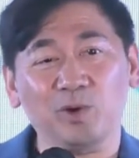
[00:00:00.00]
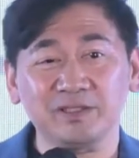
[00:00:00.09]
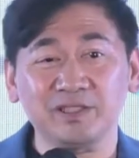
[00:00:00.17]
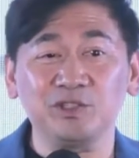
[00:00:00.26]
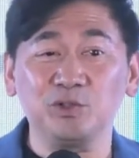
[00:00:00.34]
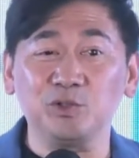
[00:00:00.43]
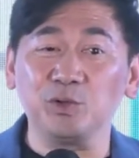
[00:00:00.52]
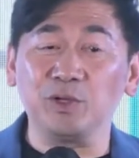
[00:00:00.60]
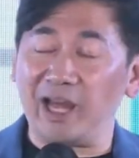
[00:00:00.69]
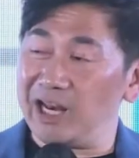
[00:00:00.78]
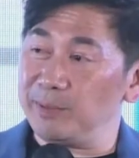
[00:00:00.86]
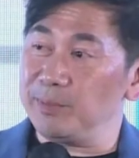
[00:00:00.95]
wanting to do
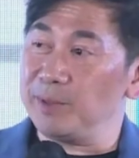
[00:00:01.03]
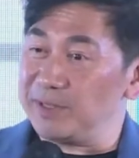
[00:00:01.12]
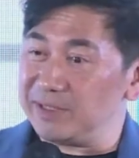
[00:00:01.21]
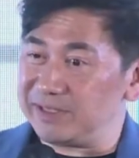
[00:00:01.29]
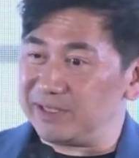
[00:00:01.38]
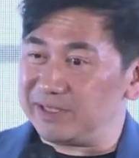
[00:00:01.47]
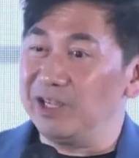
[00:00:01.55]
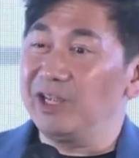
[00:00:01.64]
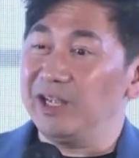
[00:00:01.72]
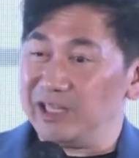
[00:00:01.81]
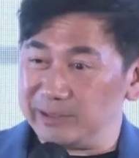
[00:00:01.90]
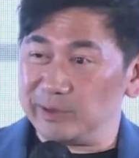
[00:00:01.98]
the Atomy business,
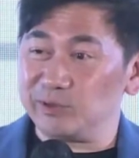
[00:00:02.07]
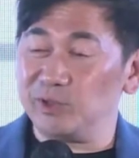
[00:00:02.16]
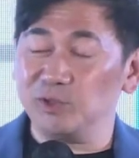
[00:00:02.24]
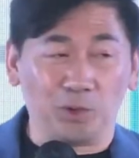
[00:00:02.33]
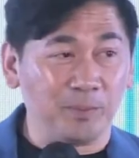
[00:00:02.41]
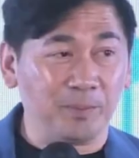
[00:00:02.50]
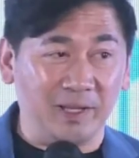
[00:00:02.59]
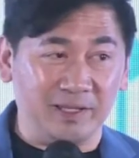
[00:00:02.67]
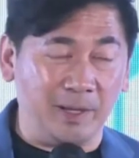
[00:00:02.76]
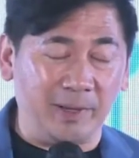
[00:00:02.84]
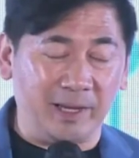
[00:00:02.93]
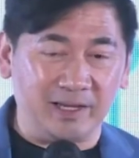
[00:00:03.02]
especially during
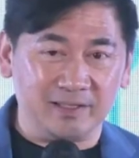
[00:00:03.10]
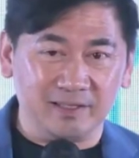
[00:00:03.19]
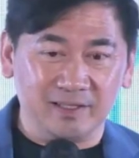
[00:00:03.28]
pandemic.